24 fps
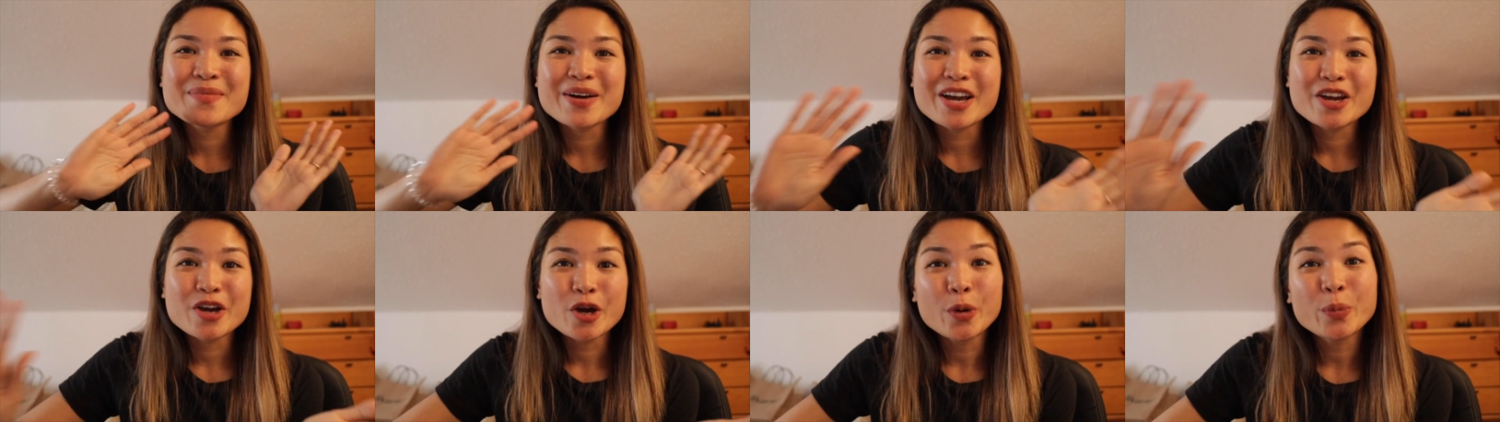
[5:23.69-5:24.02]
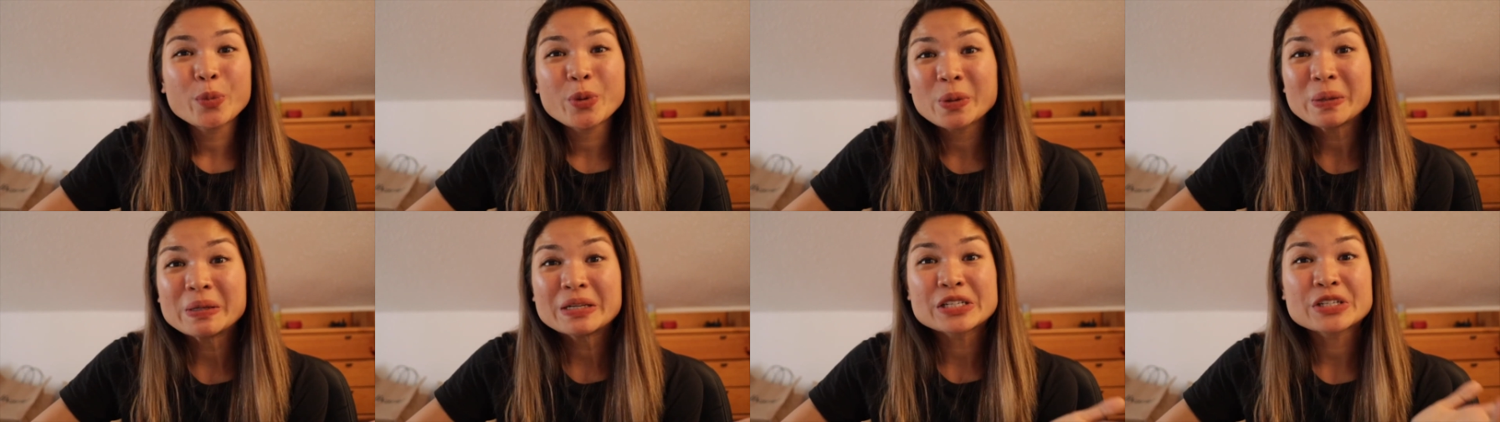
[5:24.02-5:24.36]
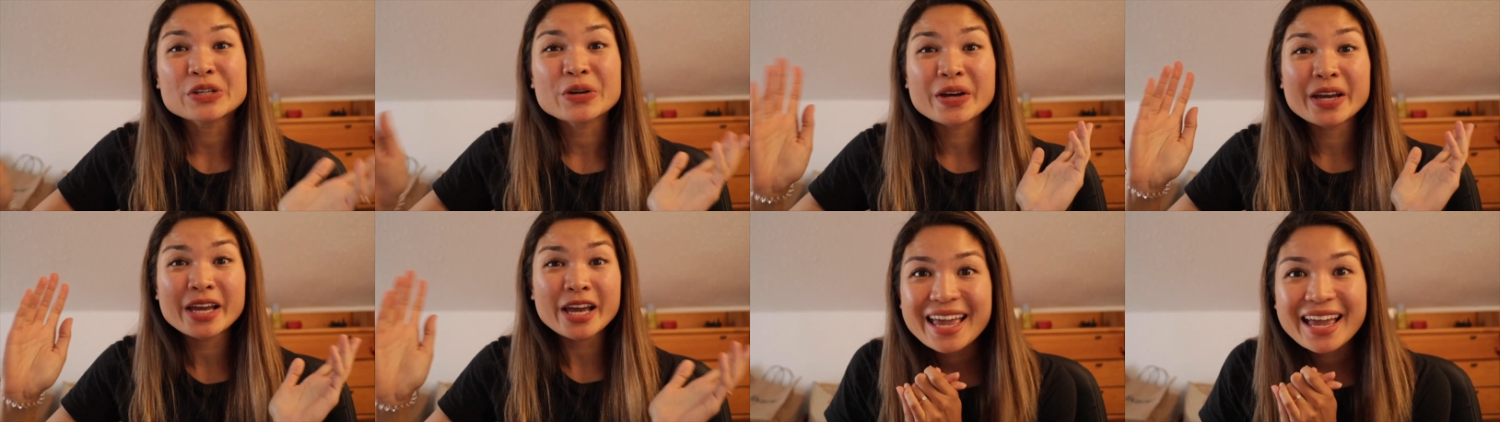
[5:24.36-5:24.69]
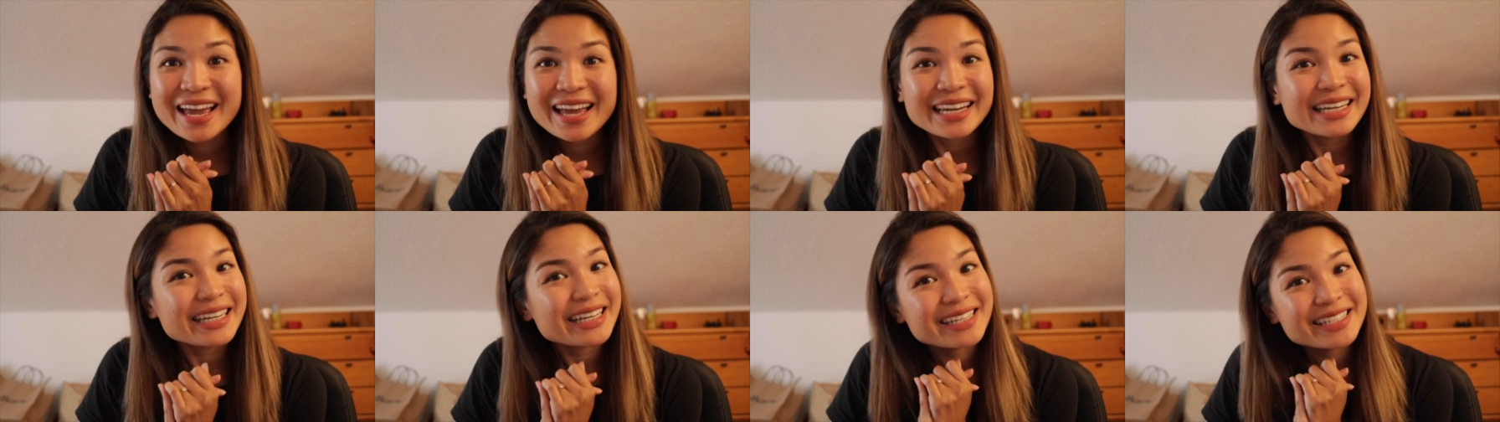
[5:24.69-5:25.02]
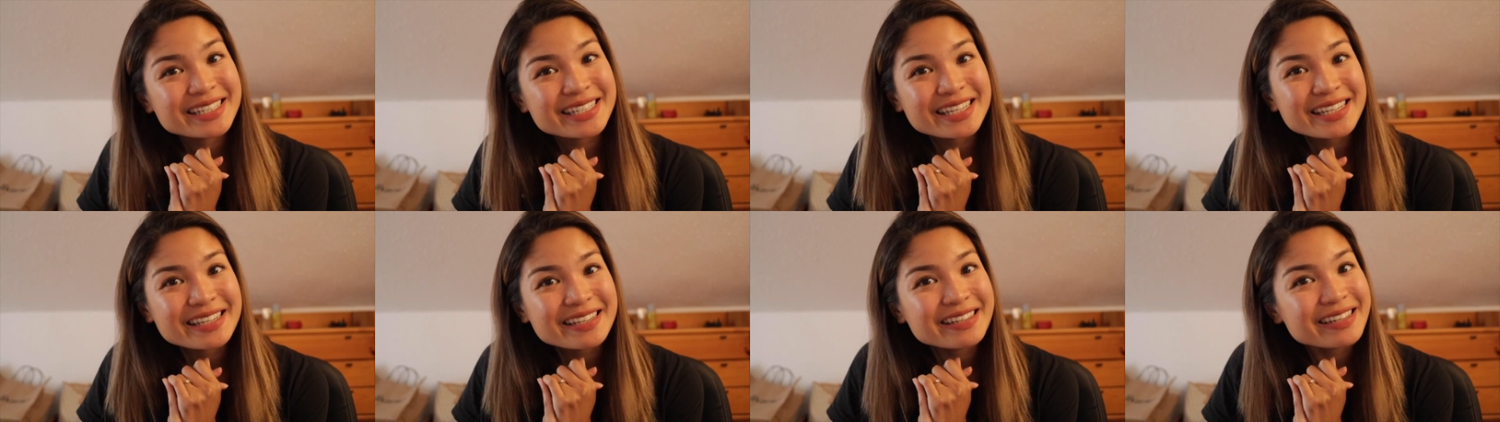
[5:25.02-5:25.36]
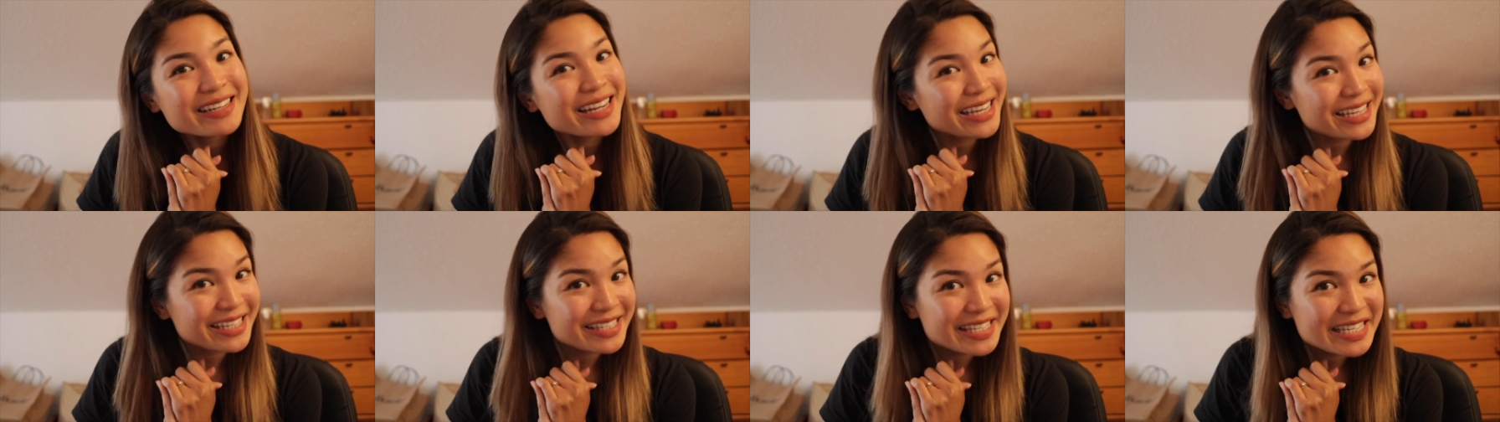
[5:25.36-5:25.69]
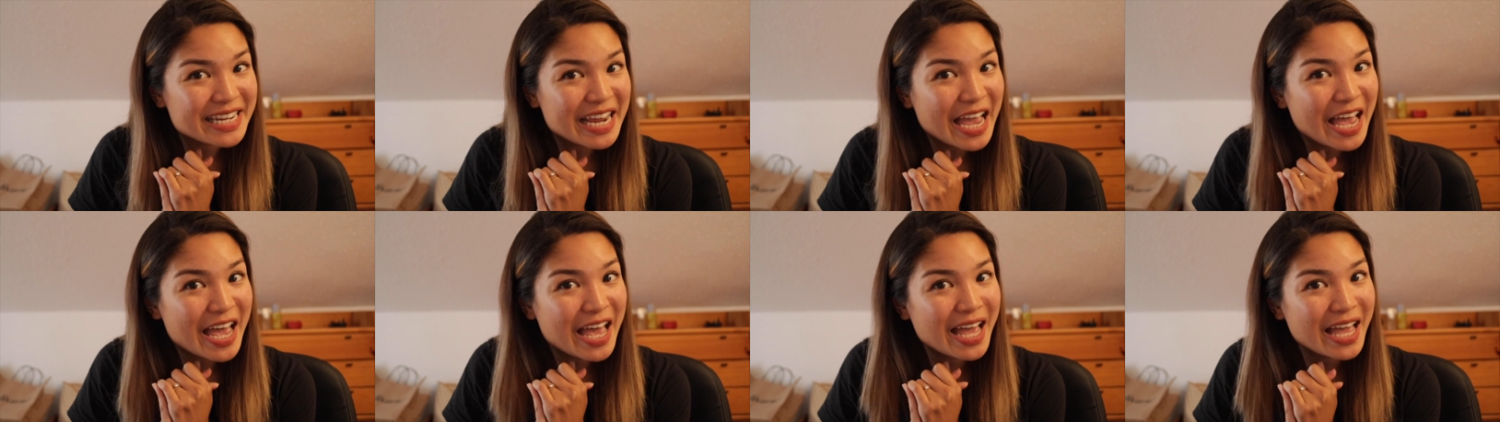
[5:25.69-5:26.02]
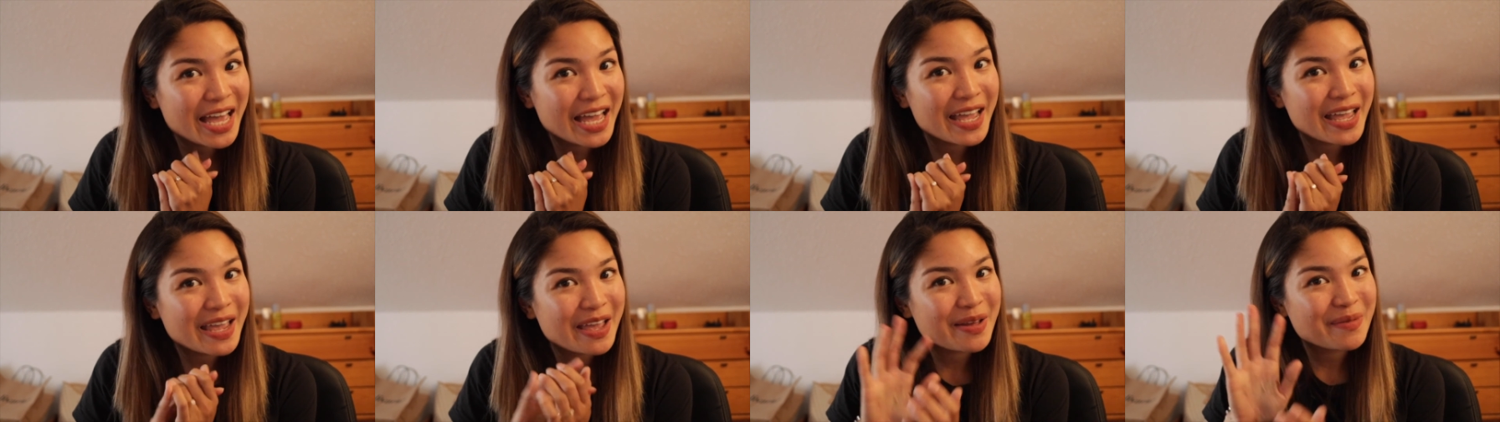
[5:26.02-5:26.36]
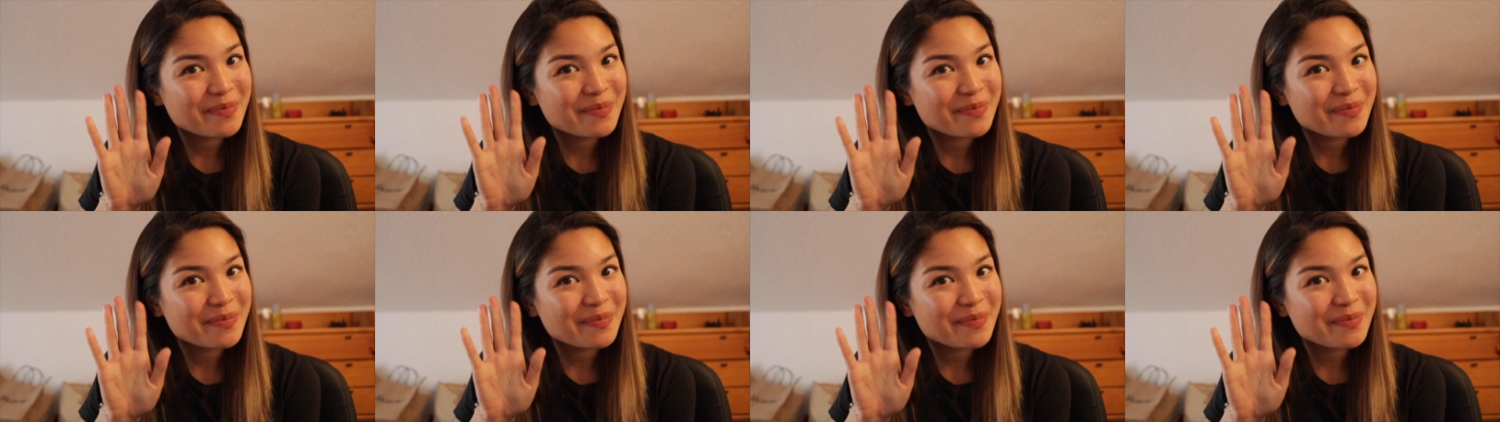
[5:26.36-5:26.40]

I hope you enjoy, and until next time.